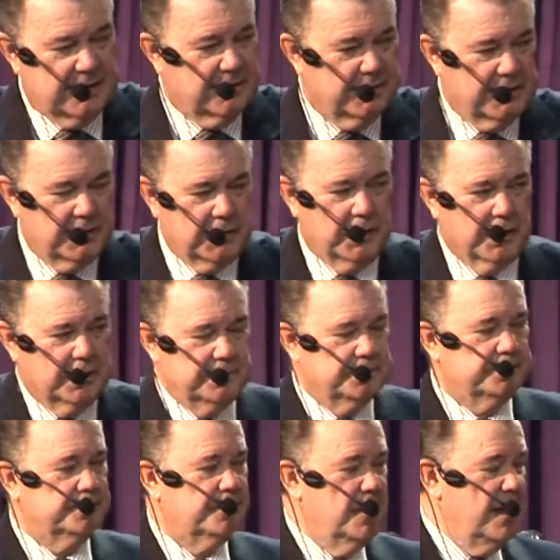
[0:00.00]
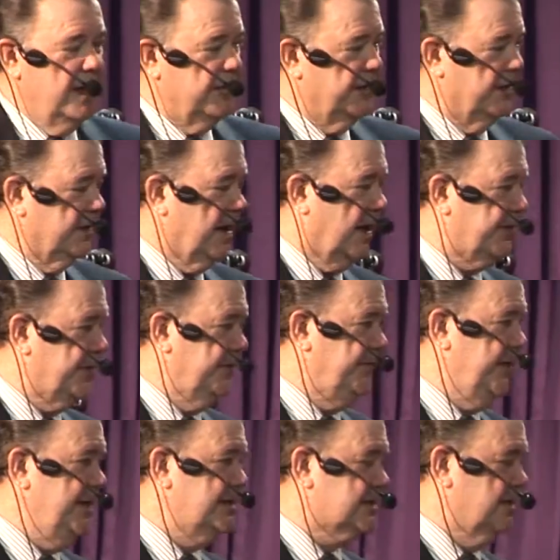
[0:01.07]
of the Lord. They're not the
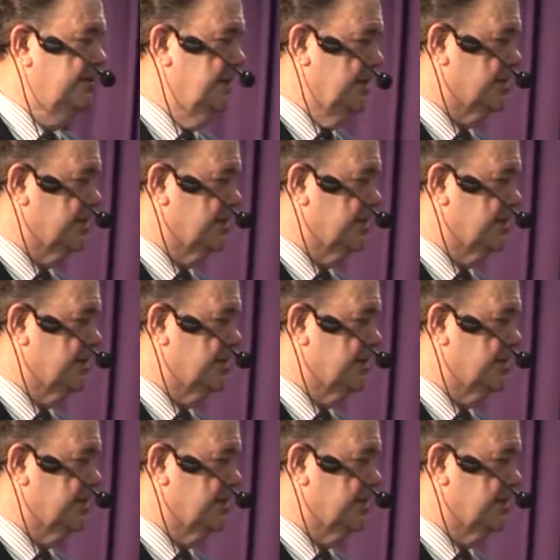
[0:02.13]
feast of